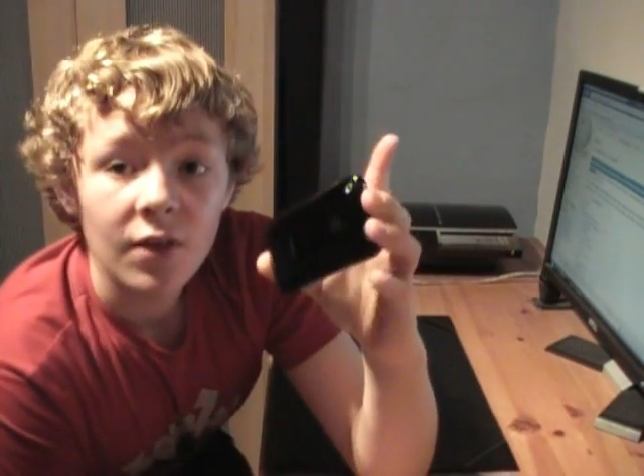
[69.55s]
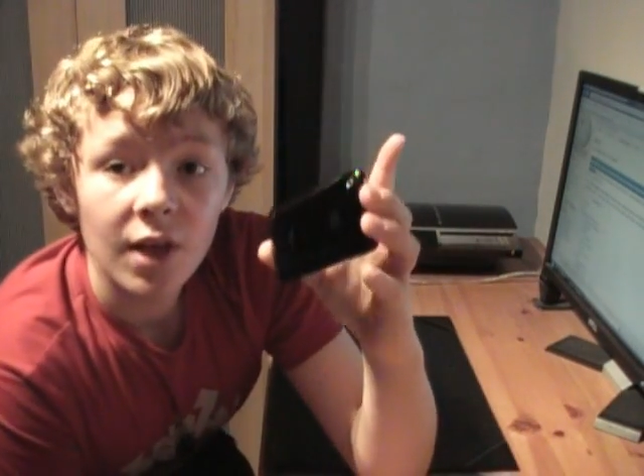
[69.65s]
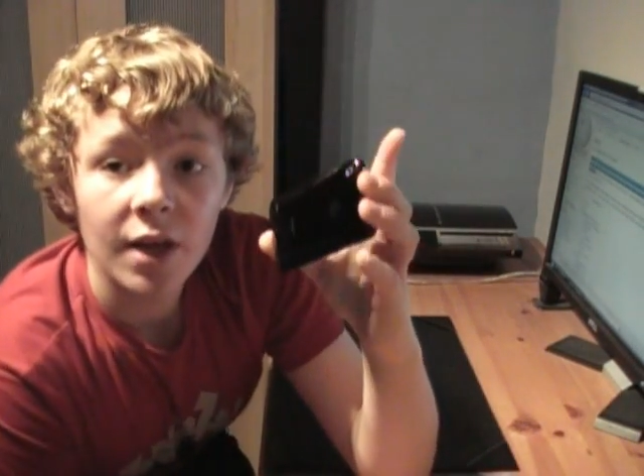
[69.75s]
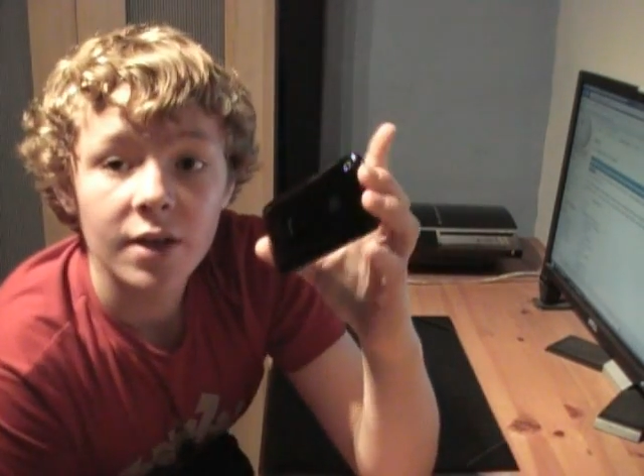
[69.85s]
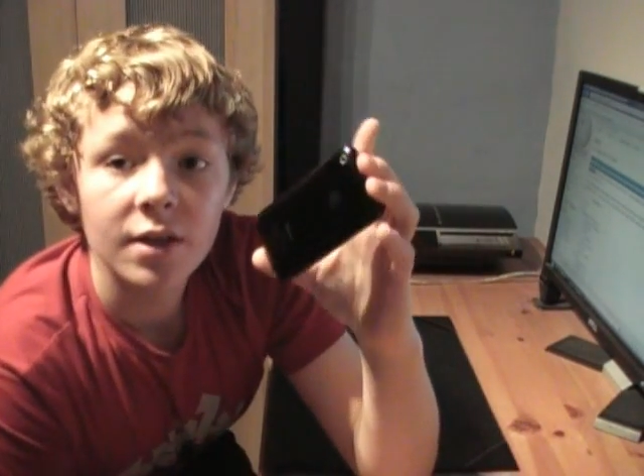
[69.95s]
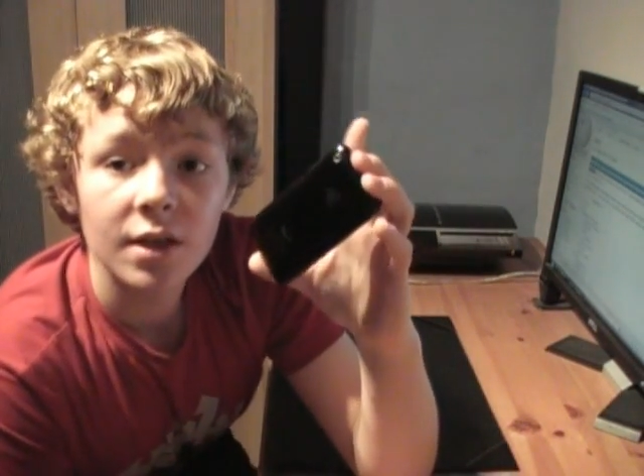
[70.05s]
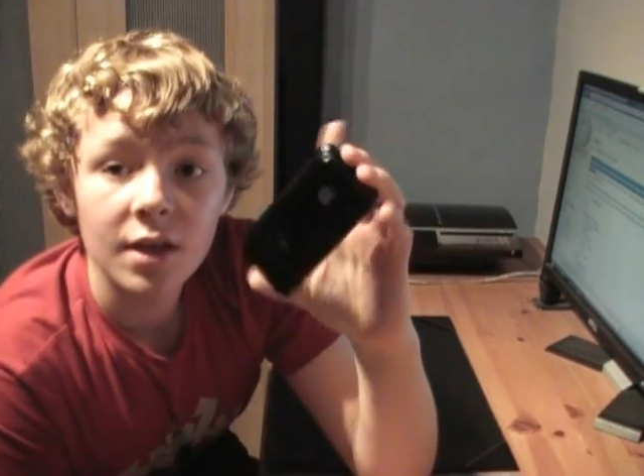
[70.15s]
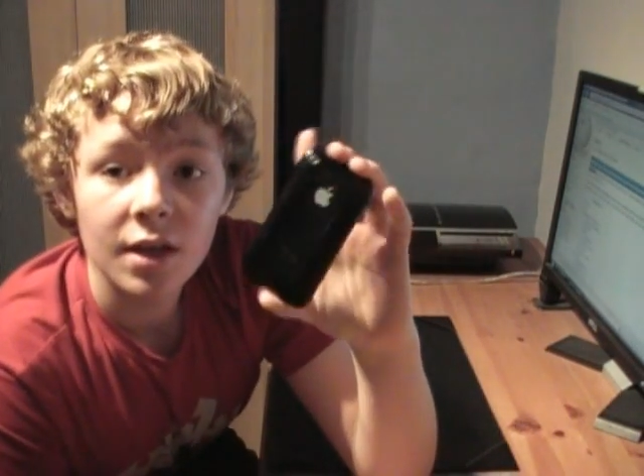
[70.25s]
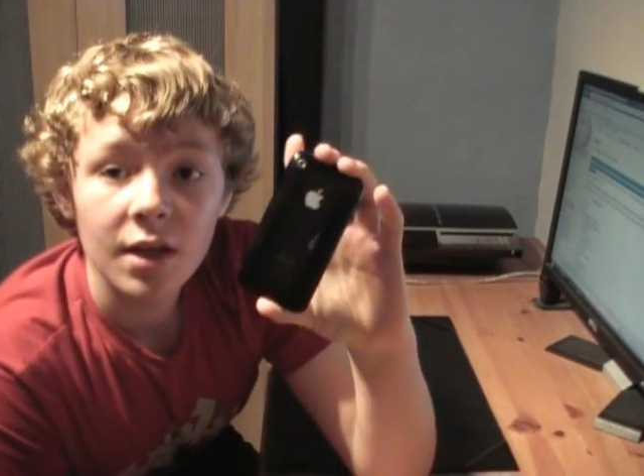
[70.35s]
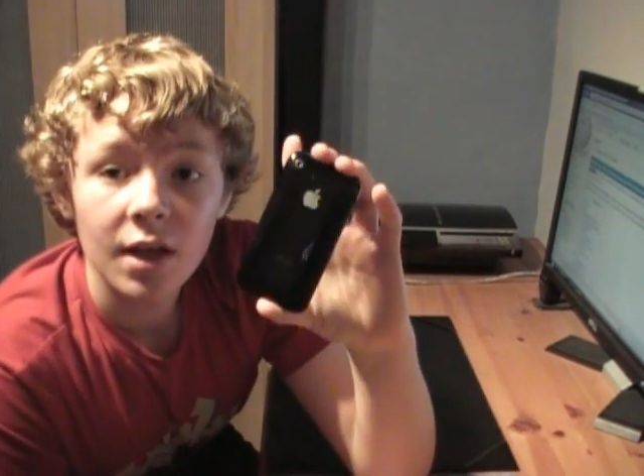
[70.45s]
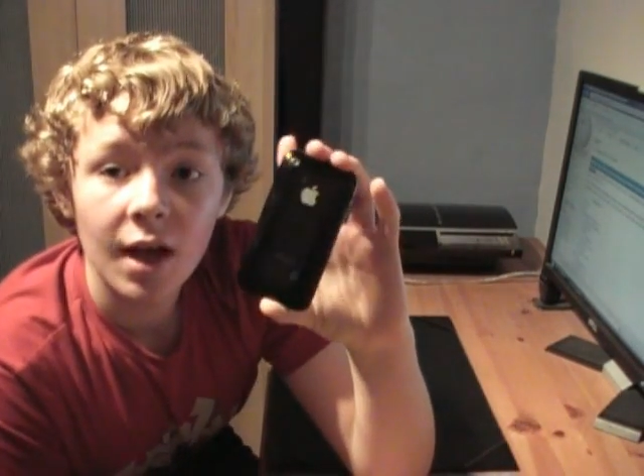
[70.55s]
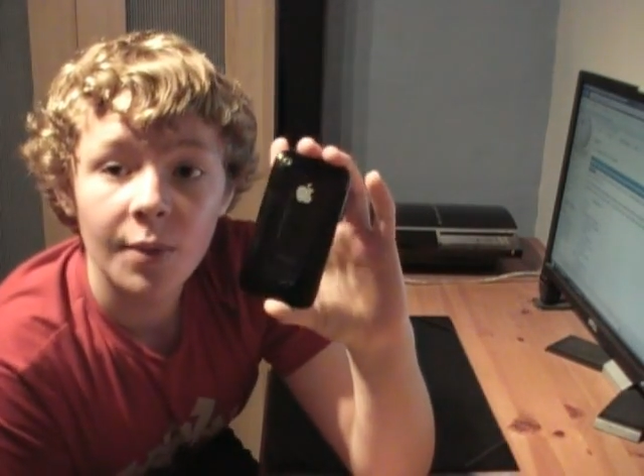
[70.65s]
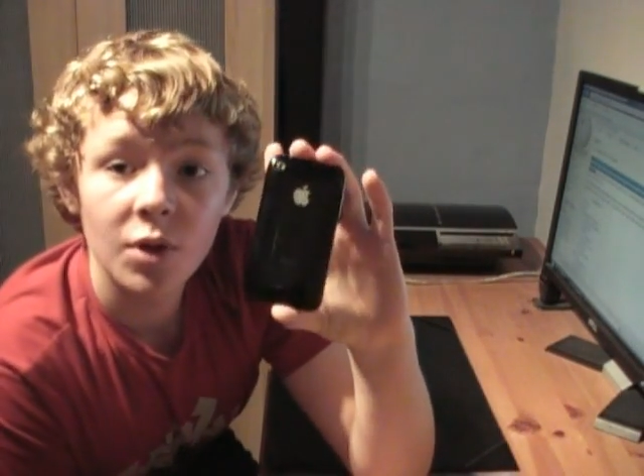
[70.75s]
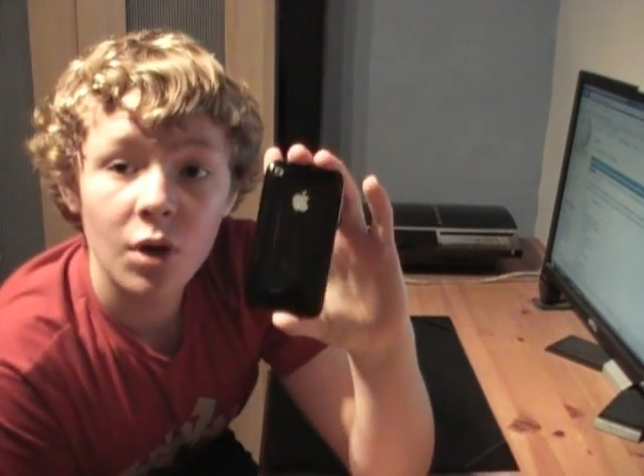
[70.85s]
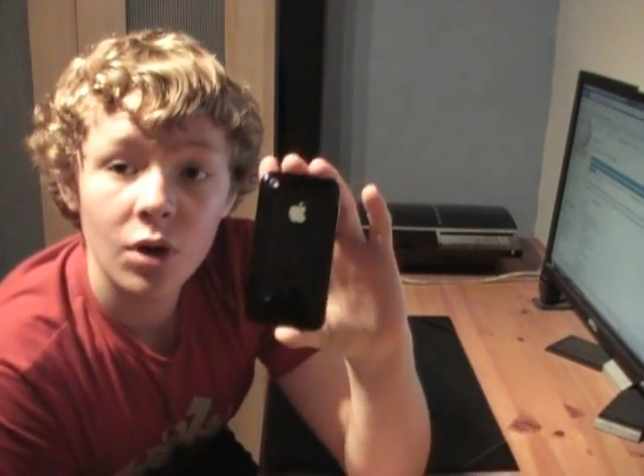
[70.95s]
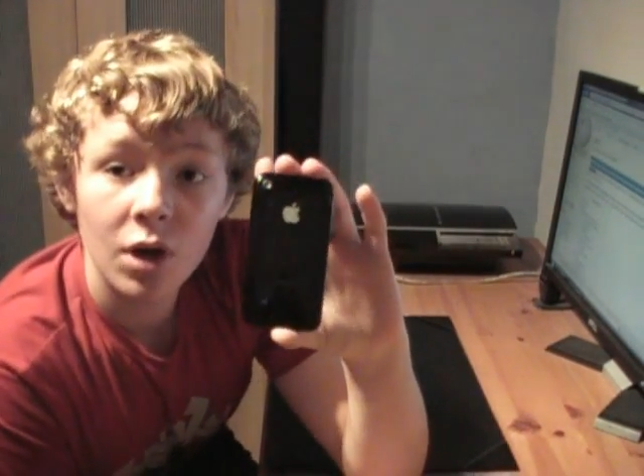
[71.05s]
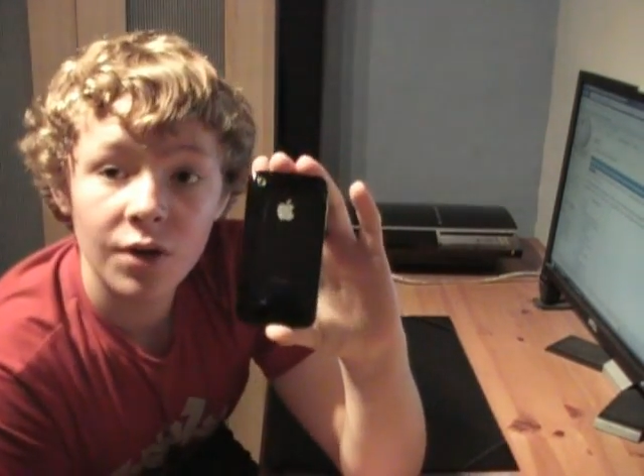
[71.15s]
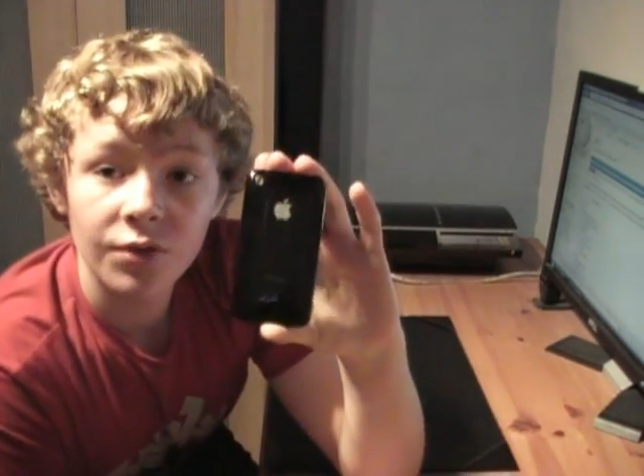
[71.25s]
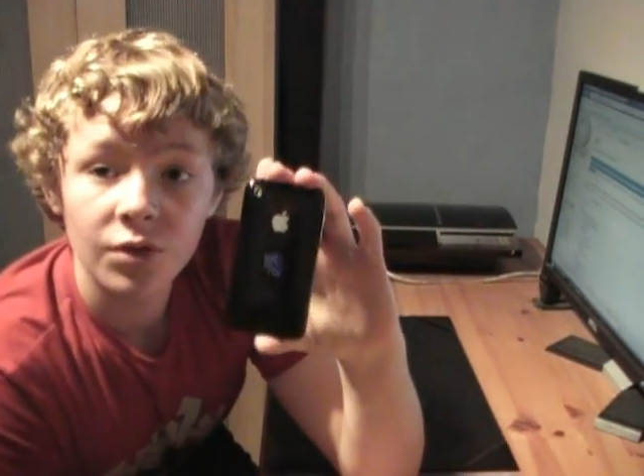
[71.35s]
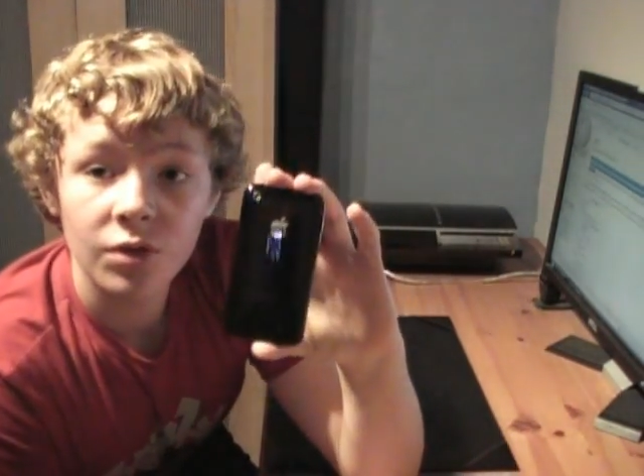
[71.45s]
then I'll be going
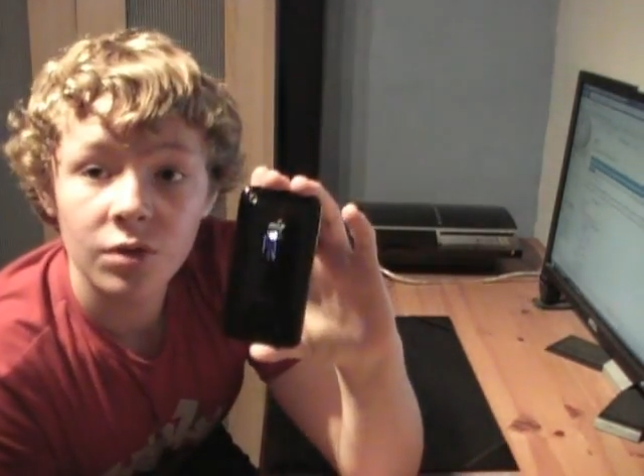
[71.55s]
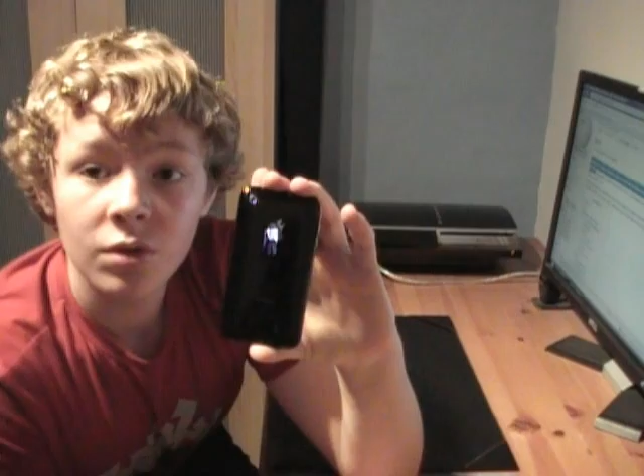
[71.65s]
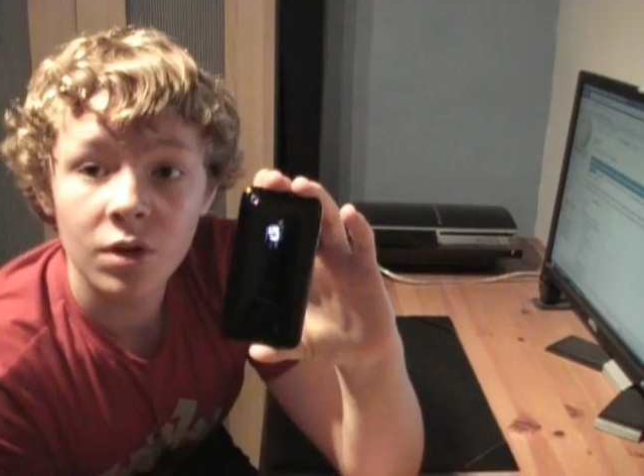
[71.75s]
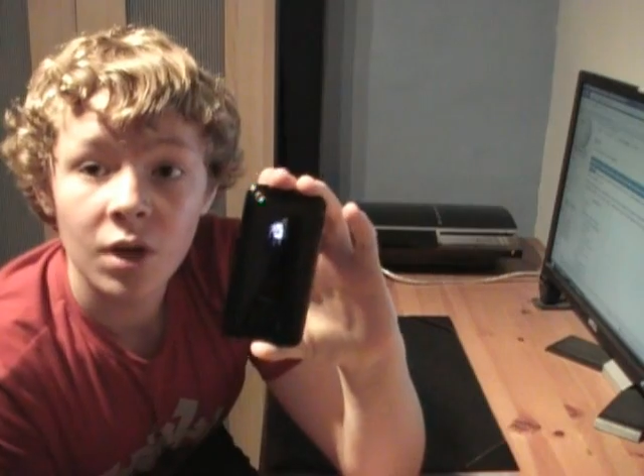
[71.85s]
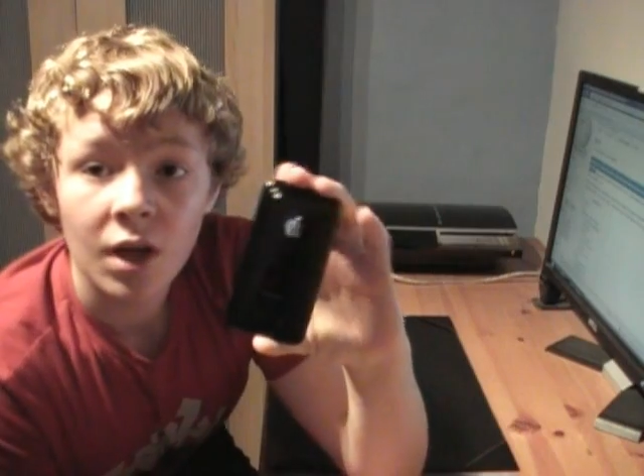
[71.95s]
on it through